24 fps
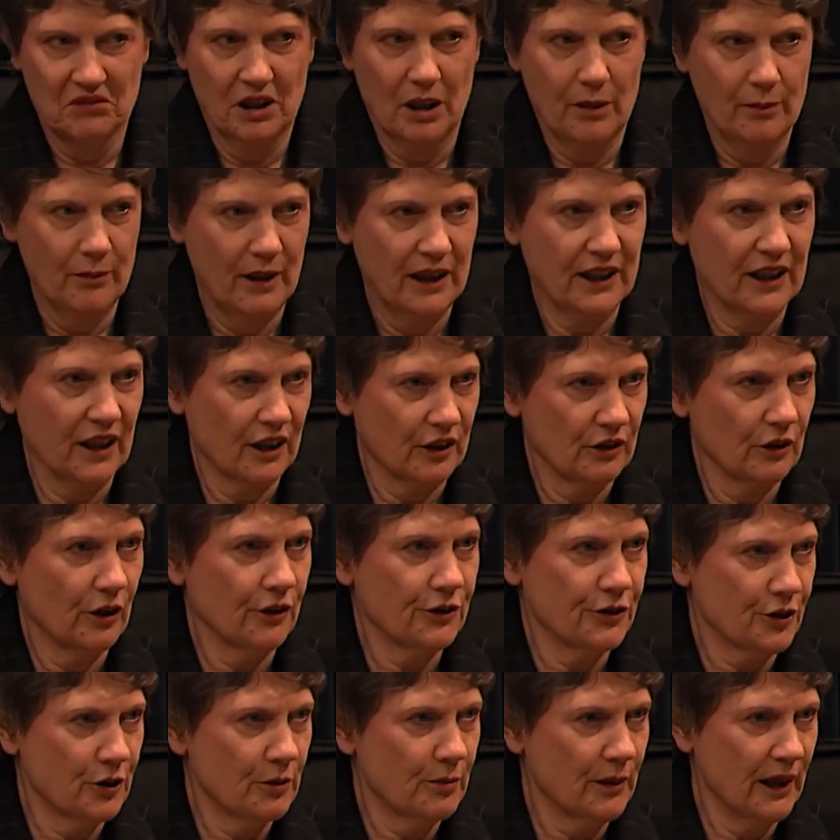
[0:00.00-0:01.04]
are making
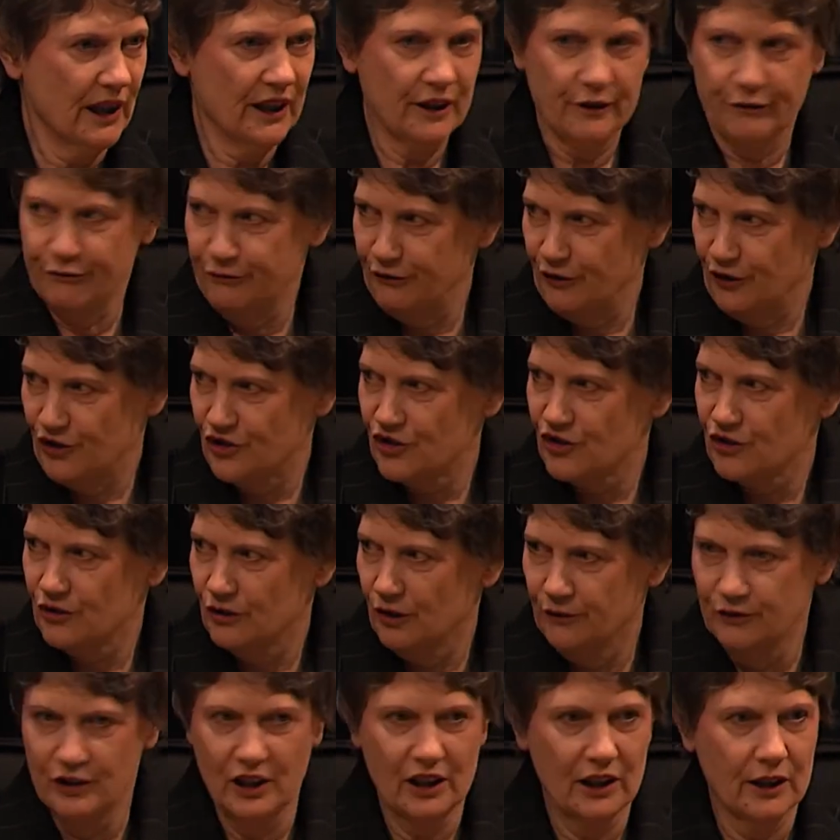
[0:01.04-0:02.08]
not too bad a fist
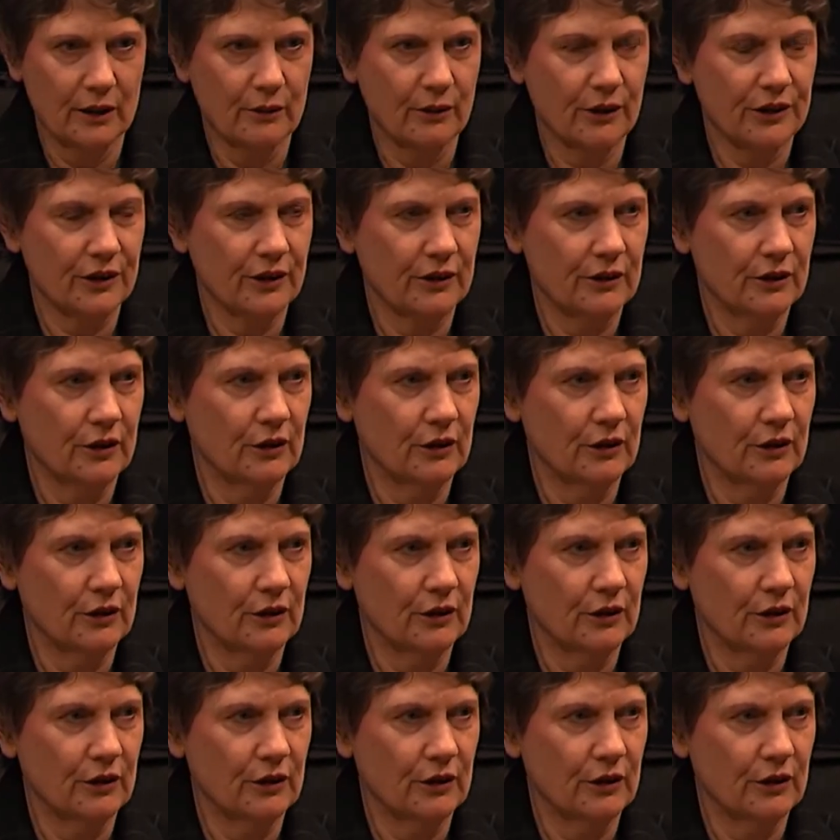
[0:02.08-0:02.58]
of dealing with it.